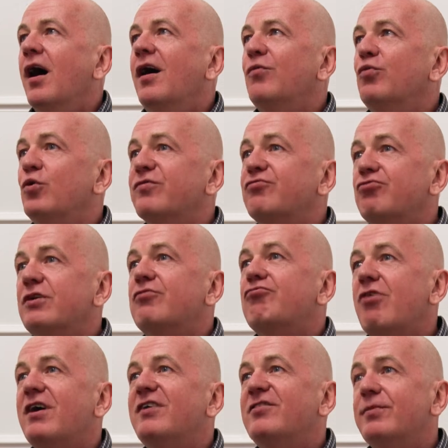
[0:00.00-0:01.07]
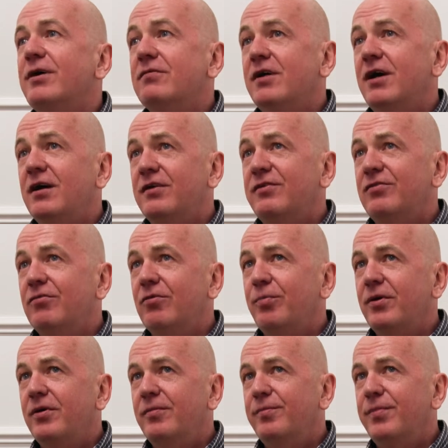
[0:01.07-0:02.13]
And what was really great about ACT
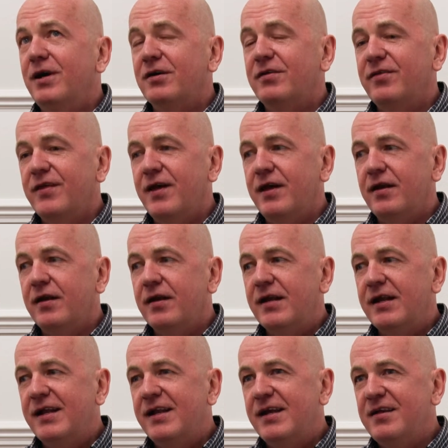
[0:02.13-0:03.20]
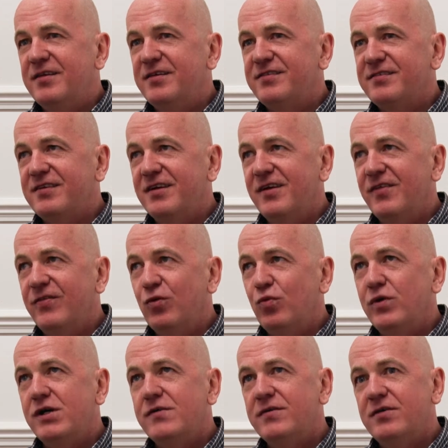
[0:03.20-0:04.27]
UP back then is the
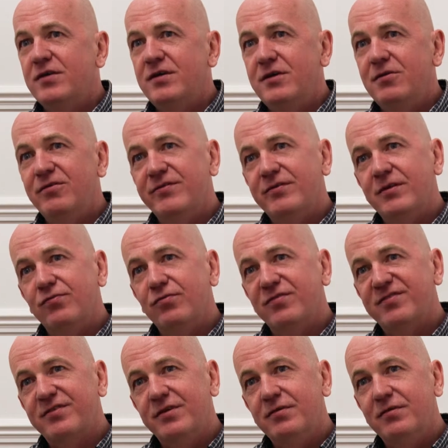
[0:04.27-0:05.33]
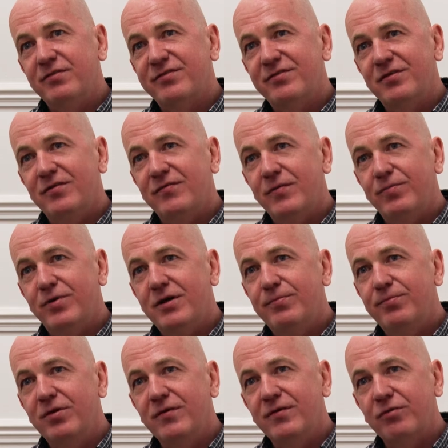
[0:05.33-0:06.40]
way that it used the different skills of the
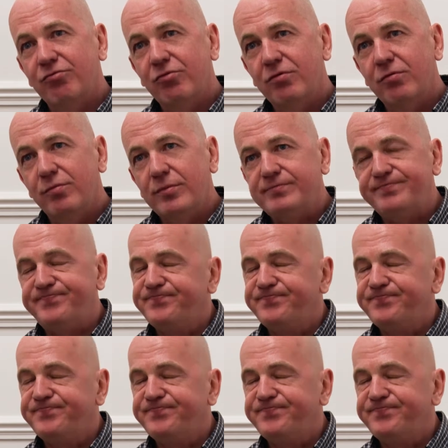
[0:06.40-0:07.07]
people in the group.